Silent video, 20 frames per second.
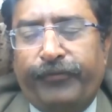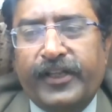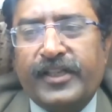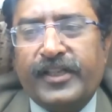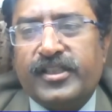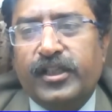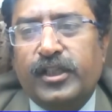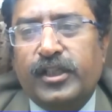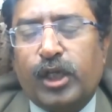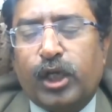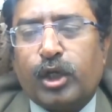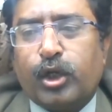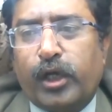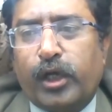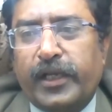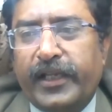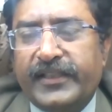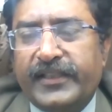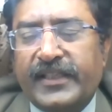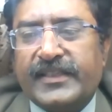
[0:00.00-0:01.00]
First, your
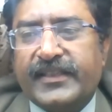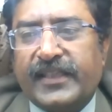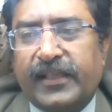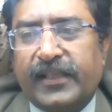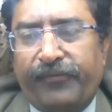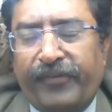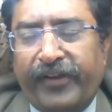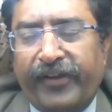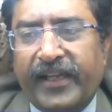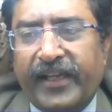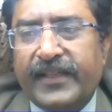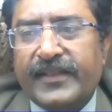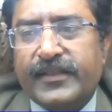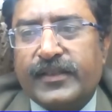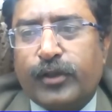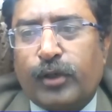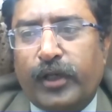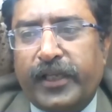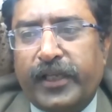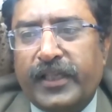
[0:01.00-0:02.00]
college is self-financed
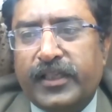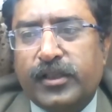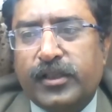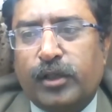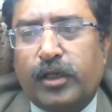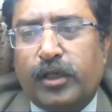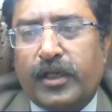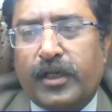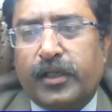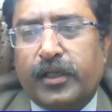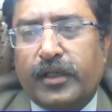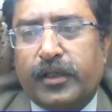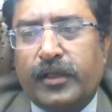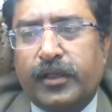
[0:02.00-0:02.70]
college or